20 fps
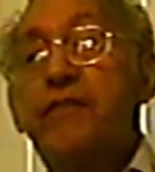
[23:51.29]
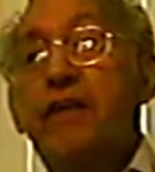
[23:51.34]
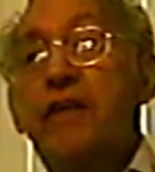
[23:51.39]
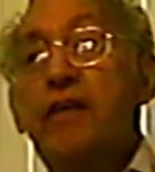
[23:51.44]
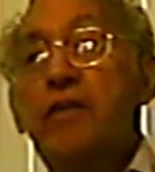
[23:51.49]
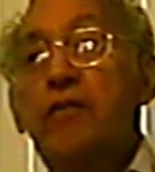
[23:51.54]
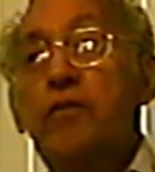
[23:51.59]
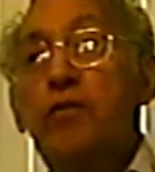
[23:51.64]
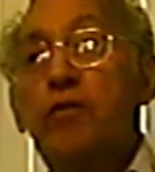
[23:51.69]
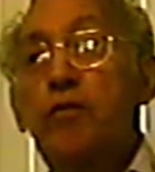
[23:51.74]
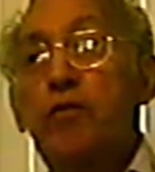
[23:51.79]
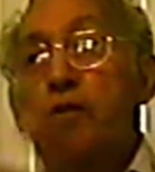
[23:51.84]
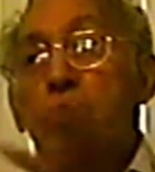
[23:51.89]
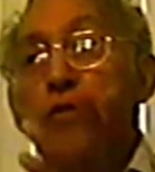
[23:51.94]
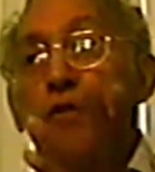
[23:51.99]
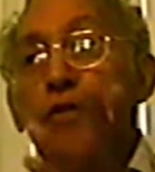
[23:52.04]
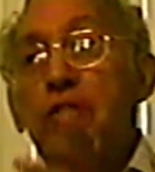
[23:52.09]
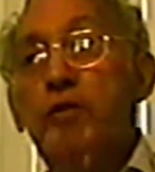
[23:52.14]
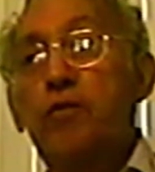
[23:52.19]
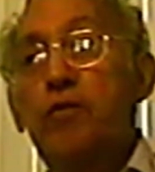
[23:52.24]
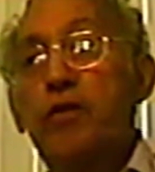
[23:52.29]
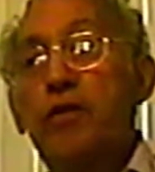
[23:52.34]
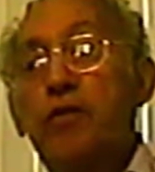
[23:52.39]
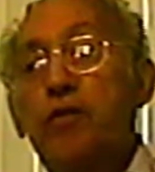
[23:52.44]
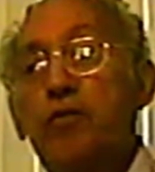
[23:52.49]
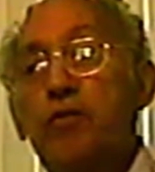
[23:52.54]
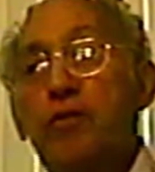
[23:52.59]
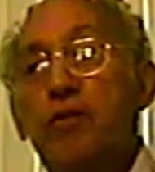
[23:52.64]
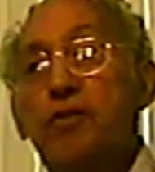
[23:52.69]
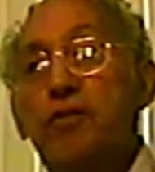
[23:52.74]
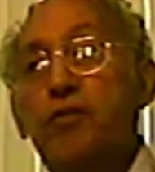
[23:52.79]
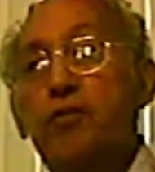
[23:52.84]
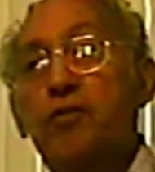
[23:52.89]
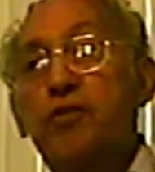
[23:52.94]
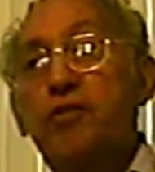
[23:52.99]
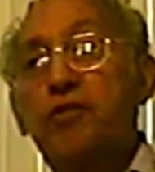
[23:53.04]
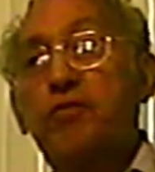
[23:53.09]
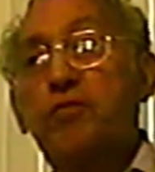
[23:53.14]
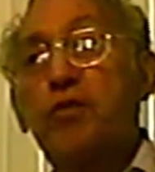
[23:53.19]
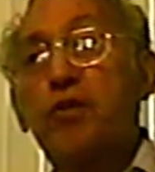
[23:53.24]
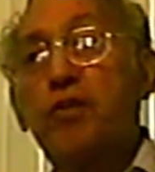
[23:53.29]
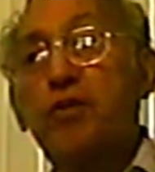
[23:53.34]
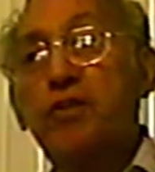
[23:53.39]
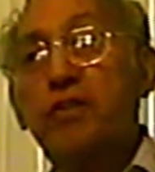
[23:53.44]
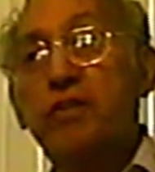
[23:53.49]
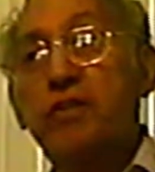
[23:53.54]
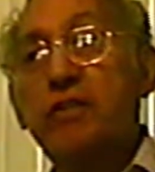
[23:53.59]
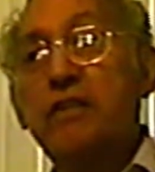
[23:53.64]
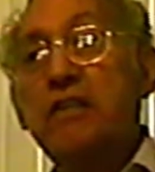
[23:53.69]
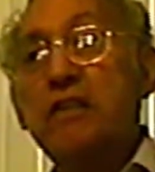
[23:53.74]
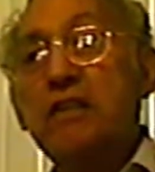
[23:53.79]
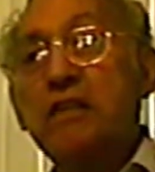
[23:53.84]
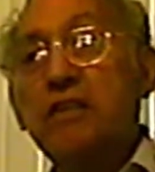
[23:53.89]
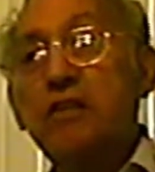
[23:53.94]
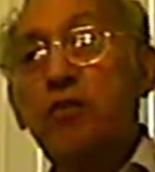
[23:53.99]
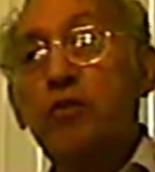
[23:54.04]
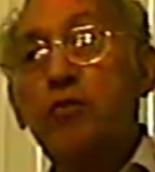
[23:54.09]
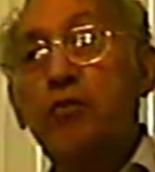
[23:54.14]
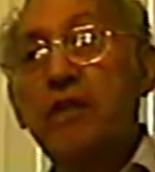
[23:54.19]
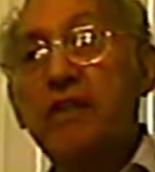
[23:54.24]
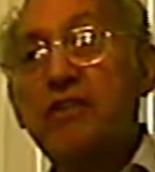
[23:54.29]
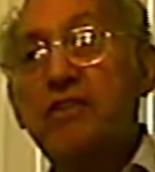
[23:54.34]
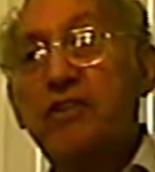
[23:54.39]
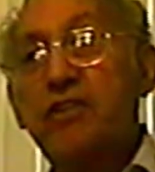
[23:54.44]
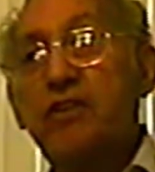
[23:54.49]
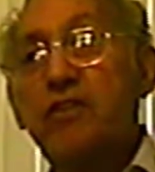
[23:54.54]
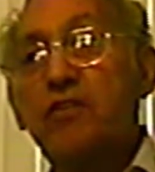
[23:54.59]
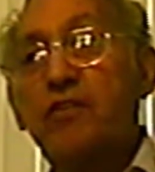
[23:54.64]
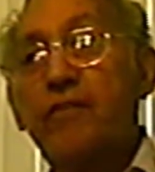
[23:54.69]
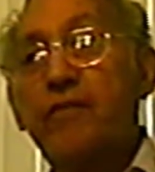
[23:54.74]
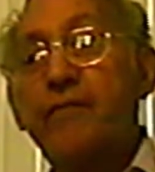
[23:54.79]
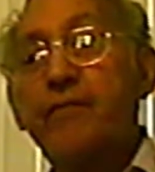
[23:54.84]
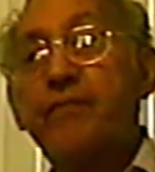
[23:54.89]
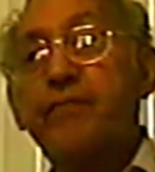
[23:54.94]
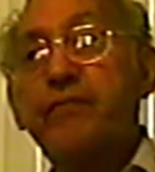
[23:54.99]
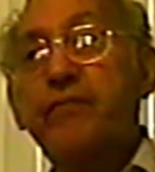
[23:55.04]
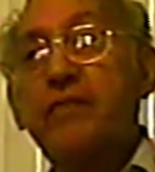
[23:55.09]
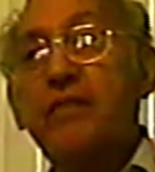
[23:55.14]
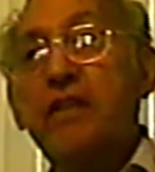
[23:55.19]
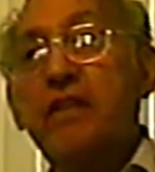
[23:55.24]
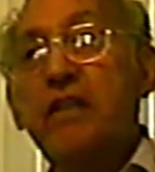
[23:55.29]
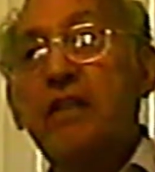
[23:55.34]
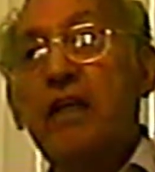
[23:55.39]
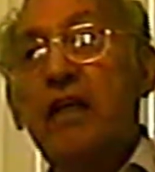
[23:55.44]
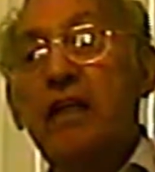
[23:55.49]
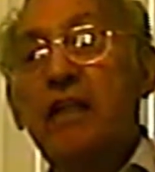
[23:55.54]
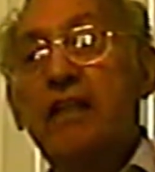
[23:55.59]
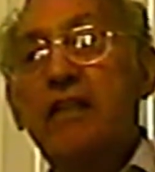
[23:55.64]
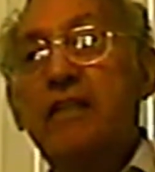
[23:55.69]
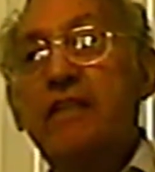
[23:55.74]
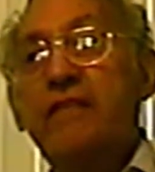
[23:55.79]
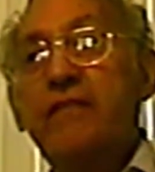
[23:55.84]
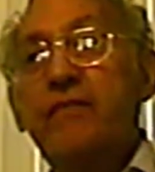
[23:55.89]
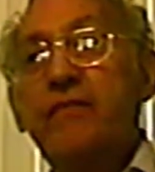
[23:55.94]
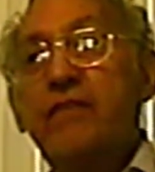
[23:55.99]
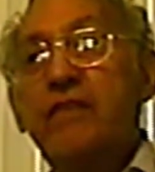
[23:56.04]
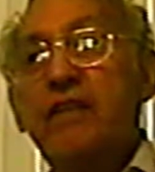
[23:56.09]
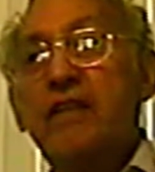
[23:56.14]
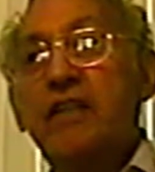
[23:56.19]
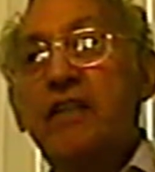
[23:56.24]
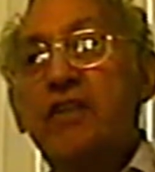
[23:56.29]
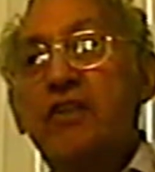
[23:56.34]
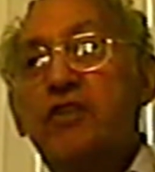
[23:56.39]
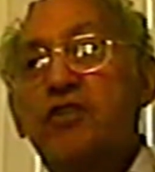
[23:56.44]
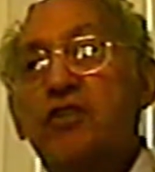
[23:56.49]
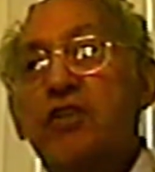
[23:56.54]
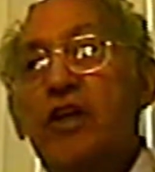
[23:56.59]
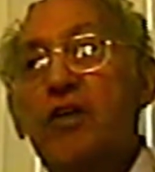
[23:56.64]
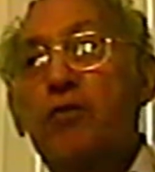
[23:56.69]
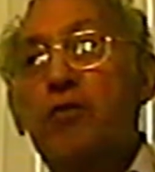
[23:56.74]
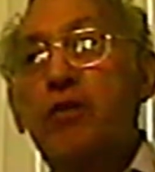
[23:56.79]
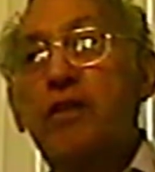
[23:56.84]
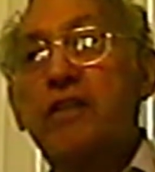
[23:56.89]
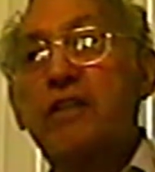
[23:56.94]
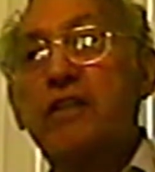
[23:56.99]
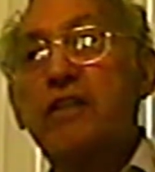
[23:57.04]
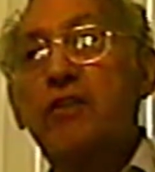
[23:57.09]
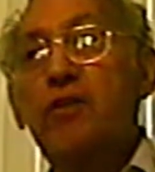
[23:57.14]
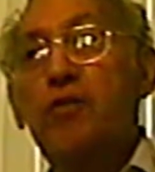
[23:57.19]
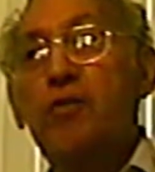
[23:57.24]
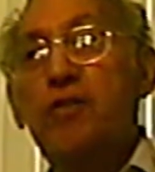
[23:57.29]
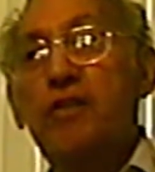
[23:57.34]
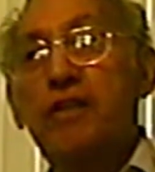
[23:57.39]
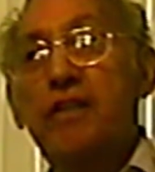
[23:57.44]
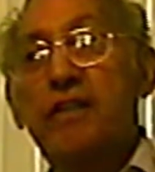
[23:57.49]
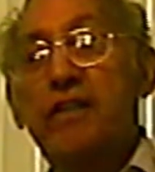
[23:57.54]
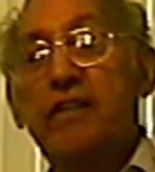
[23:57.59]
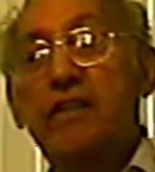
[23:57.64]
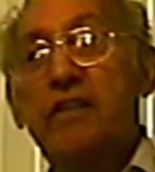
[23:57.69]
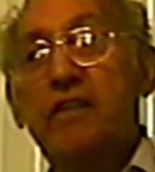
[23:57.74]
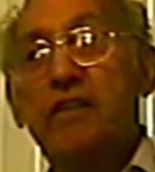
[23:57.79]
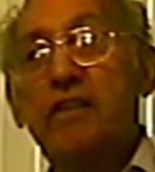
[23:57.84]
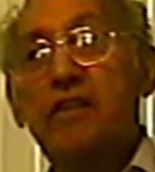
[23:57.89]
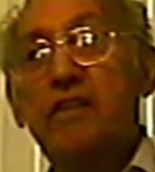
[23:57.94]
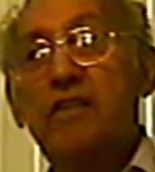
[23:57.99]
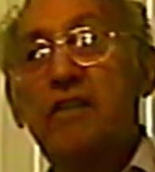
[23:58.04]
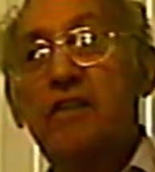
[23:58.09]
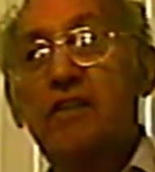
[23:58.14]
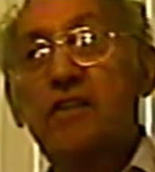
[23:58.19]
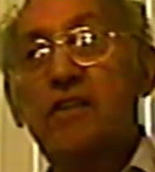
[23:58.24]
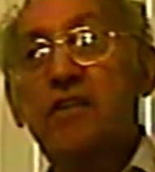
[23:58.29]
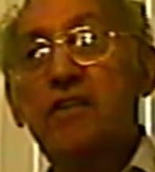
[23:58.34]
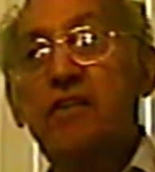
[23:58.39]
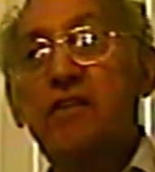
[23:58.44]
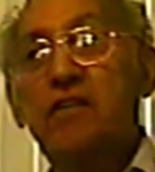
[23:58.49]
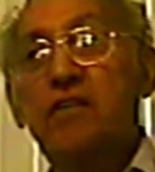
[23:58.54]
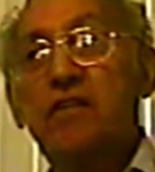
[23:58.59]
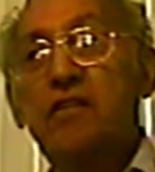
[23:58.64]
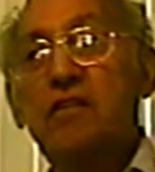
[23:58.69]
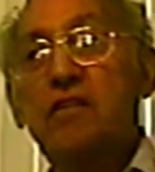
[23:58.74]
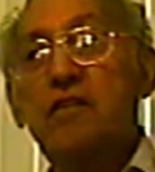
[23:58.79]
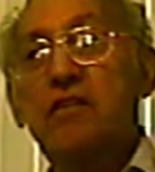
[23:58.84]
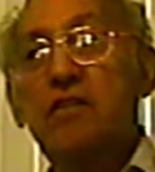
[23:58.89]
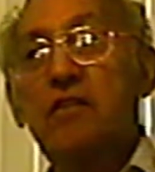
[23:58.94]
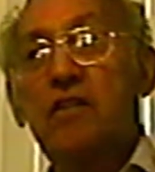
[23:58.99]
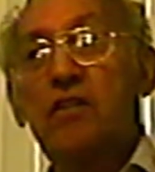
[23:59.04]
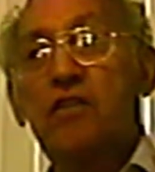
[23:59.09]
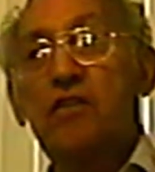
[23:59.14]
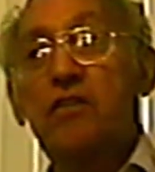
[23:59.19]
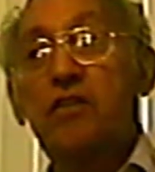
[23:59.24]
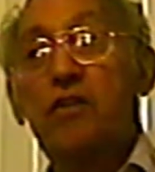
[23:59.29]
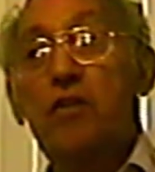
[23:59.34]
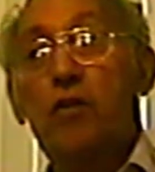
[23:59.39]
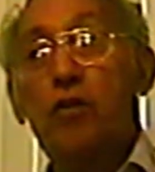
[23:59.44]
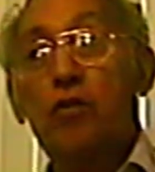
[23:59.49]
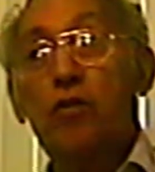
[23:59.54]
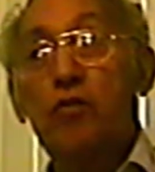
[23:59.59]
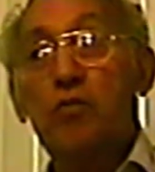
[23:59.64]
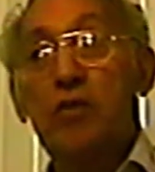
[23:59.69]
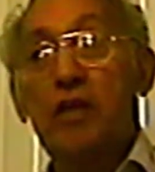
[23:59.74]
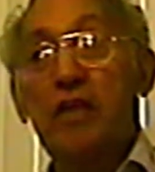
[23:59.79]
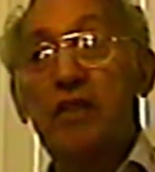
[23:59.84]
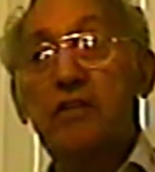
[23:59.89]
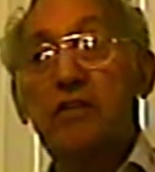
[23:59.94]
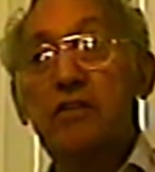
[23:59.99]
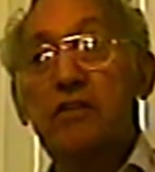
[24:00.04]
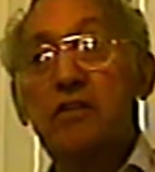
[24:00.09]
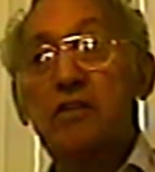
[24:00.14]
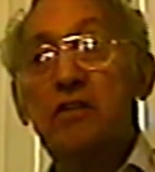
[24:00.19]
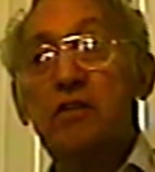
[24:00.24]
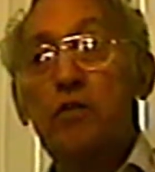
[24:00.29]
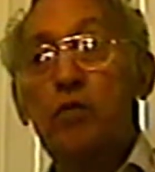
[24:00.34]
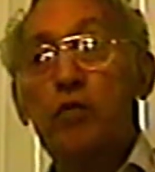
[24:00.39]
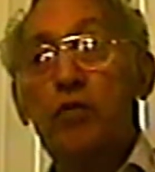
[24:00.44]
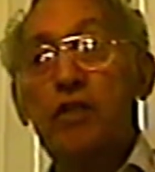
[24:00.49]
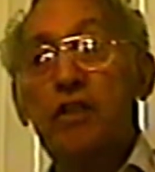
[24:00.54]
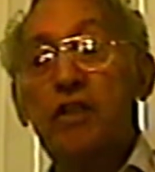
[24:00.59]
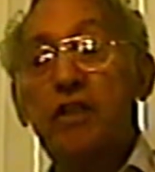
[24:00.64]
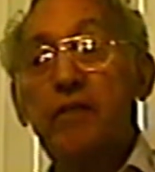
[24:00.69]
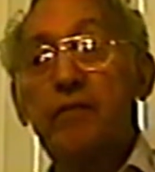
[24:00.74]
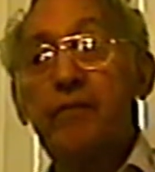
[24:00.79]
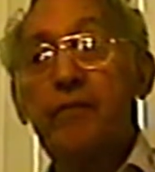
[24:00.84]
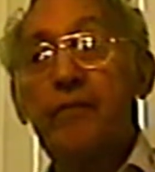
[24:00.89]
He went over to his brother to Mexico, and he started working over there and on the coal mines with him.